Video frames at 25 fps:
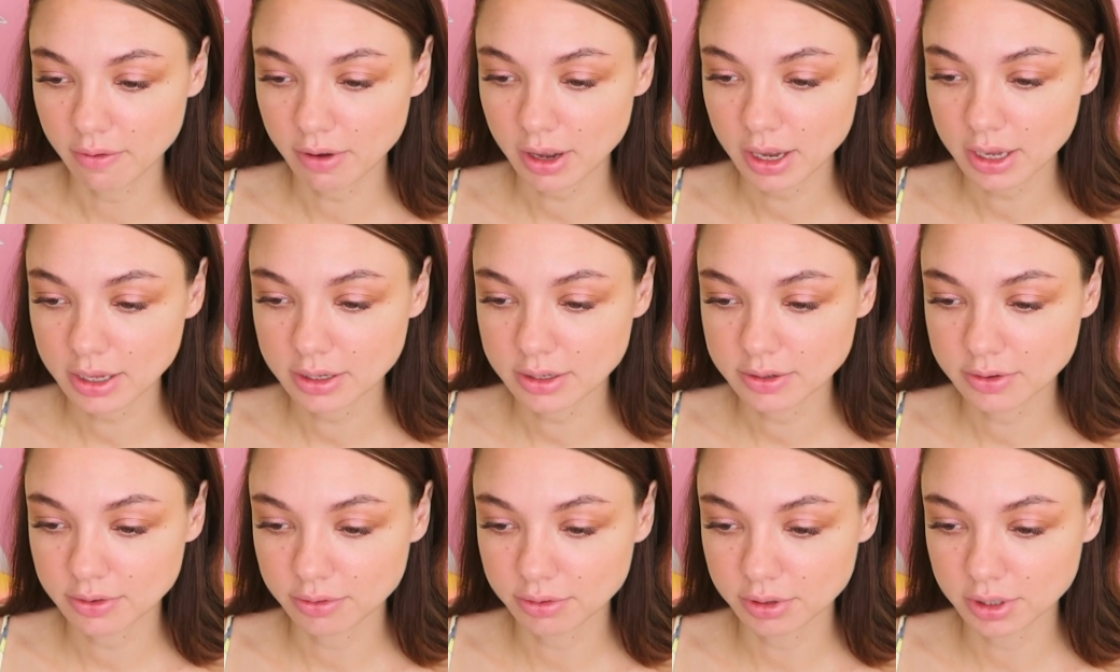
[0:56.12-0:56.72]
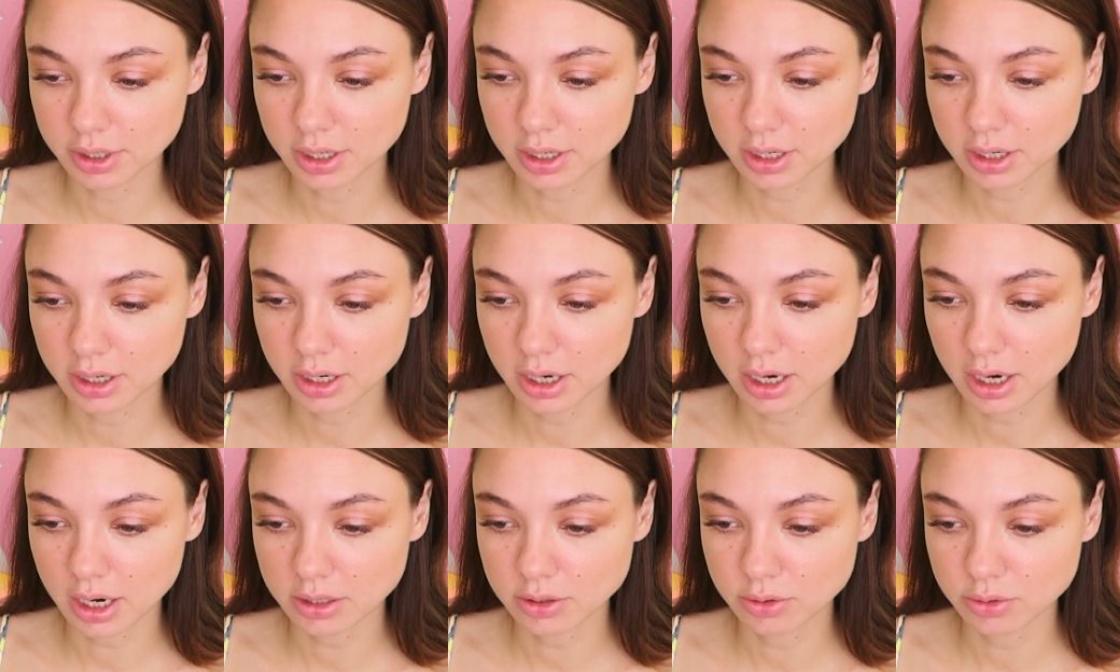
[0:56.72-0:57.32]
Let's put a
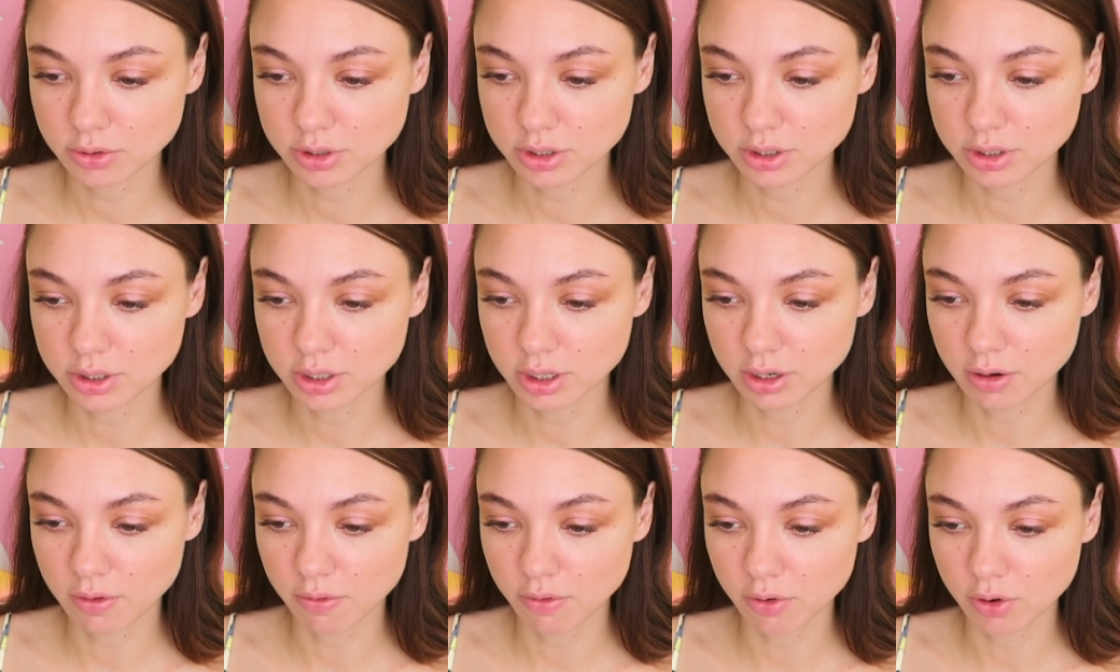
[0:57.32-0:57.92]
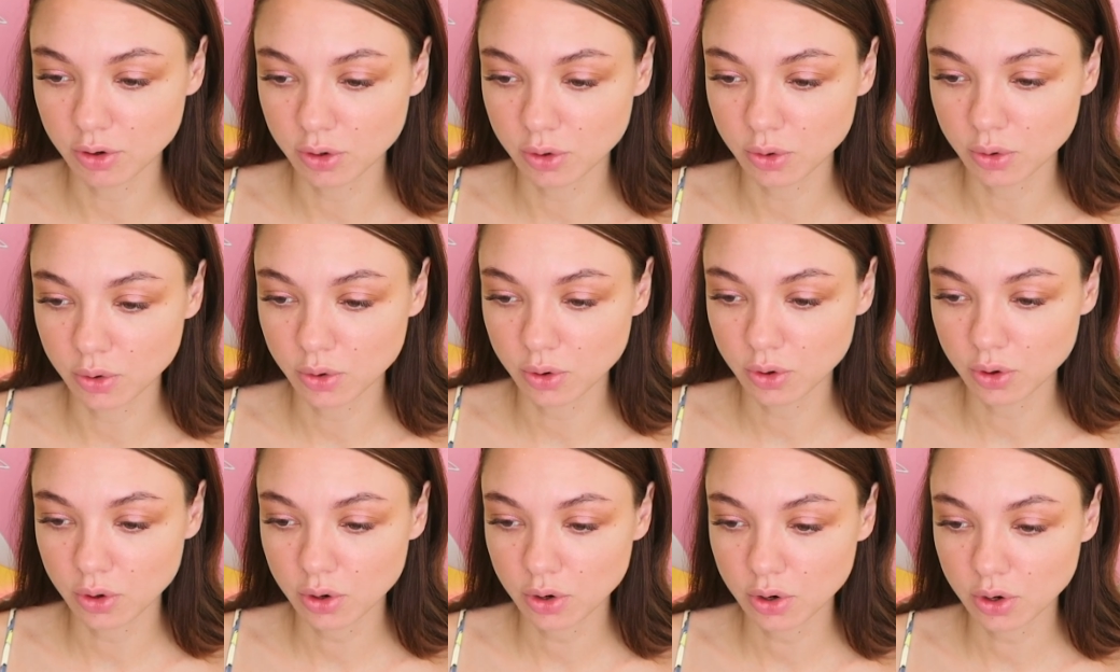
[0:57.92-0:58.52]
thermometer into your
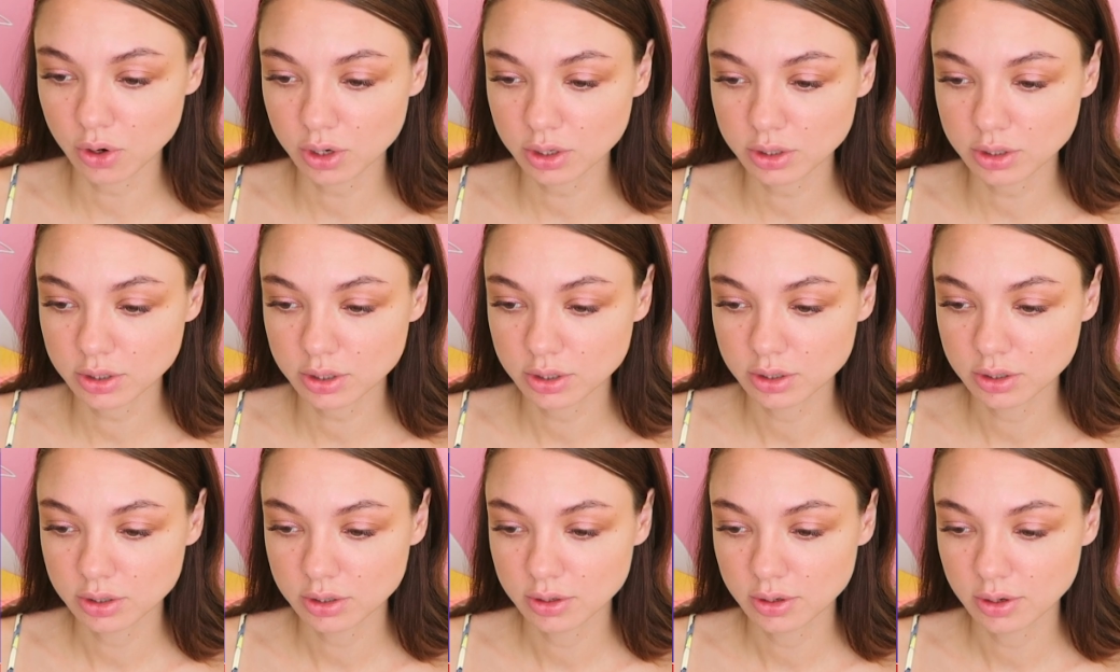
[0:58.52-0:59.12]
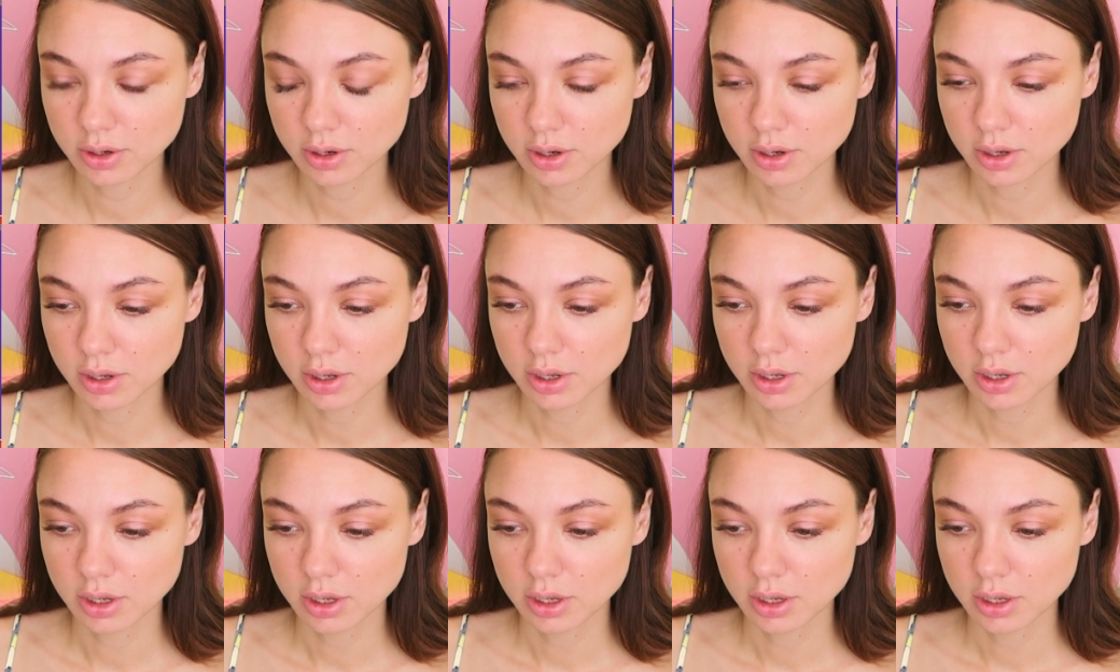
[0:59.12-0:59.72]
mouth.
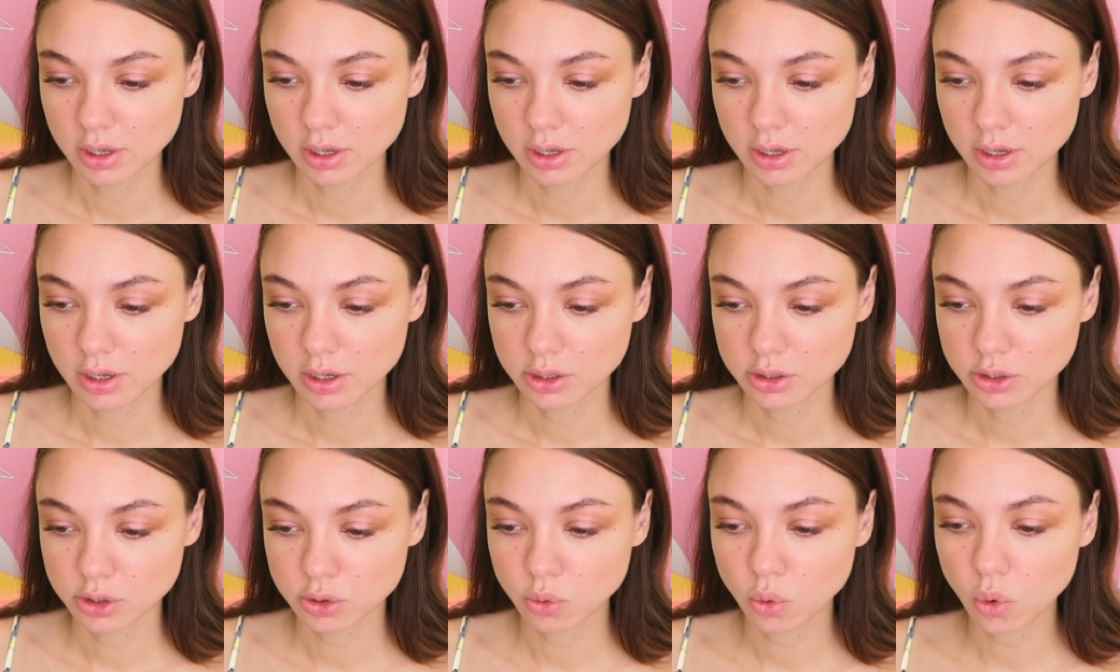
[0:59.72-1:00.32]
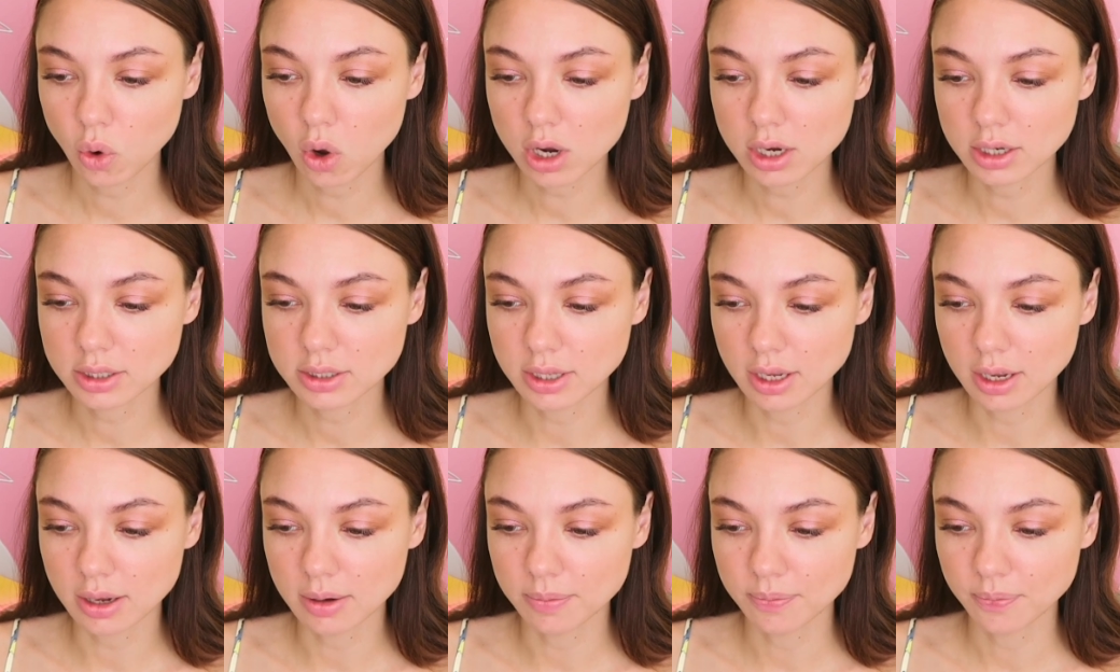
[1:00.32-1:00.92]
How much
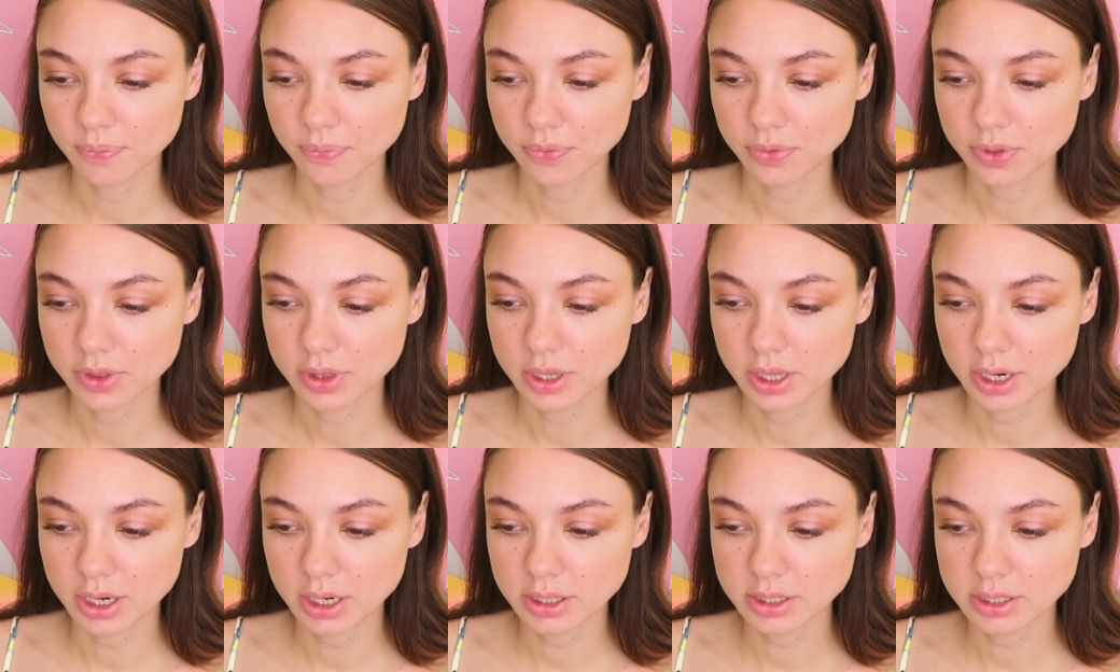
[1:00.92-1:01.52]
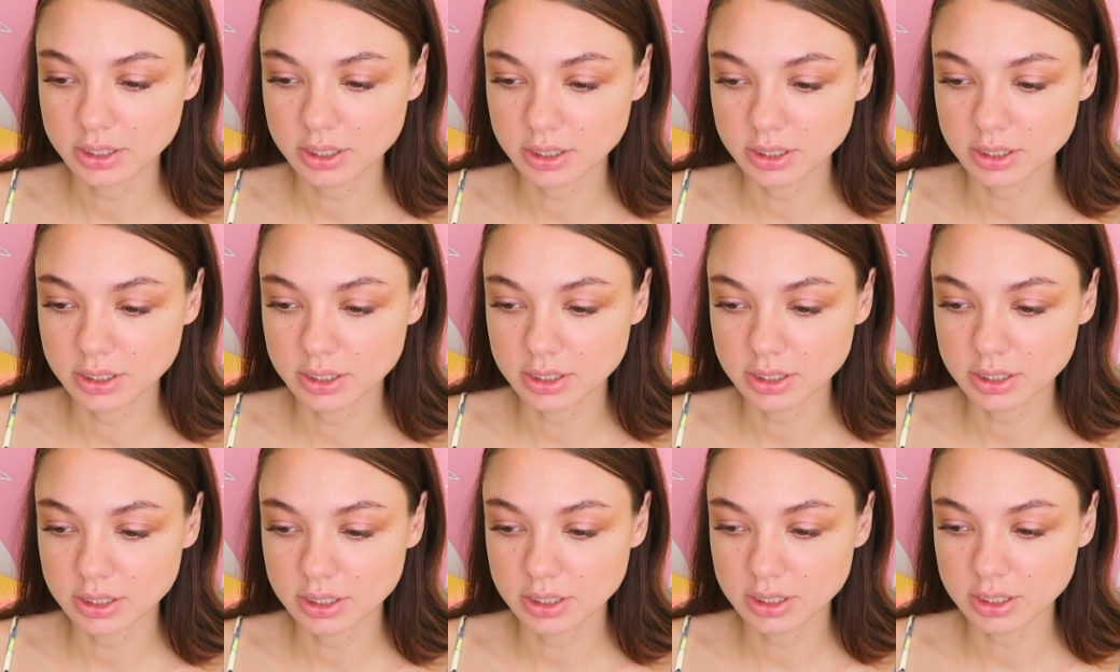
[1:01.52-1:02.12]
is there?
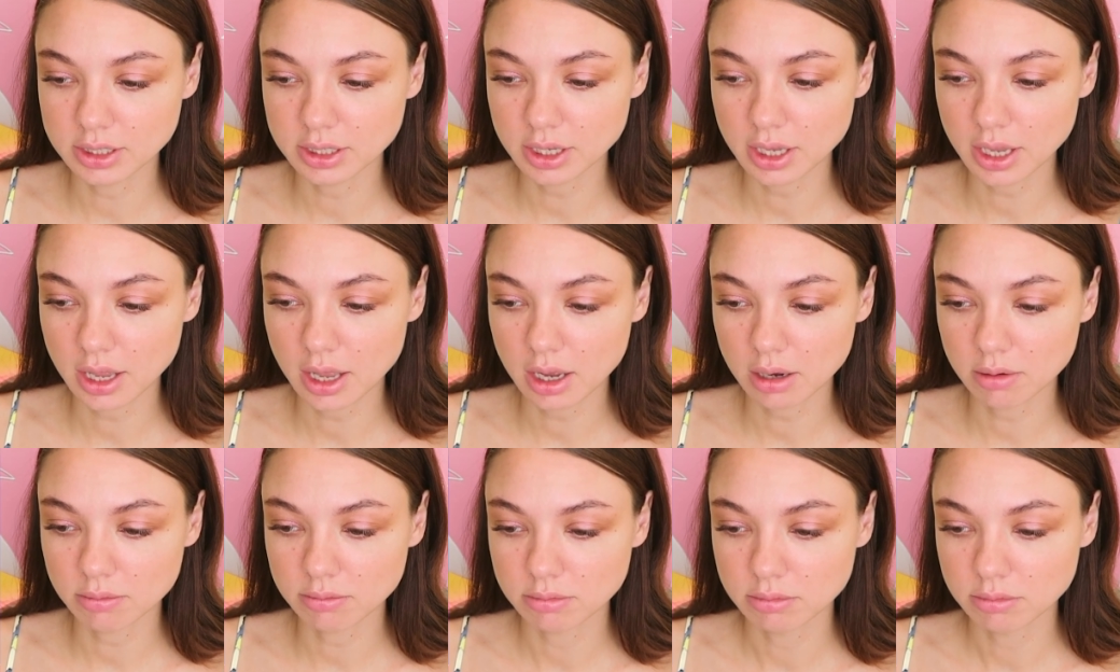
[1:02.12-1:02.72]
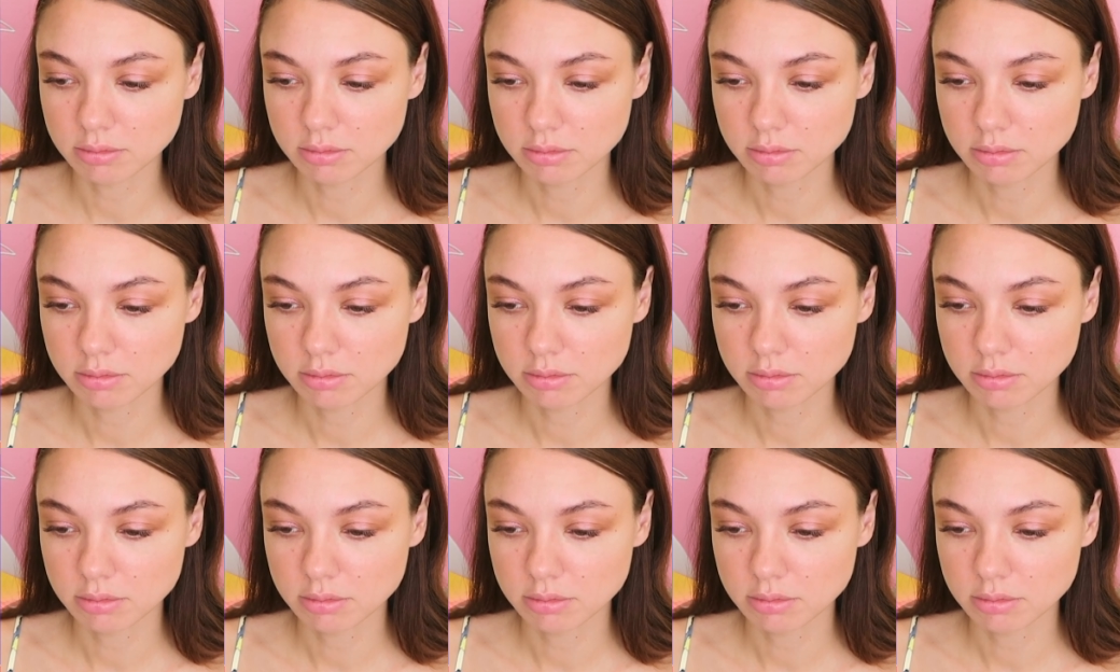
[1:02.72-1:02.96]
37.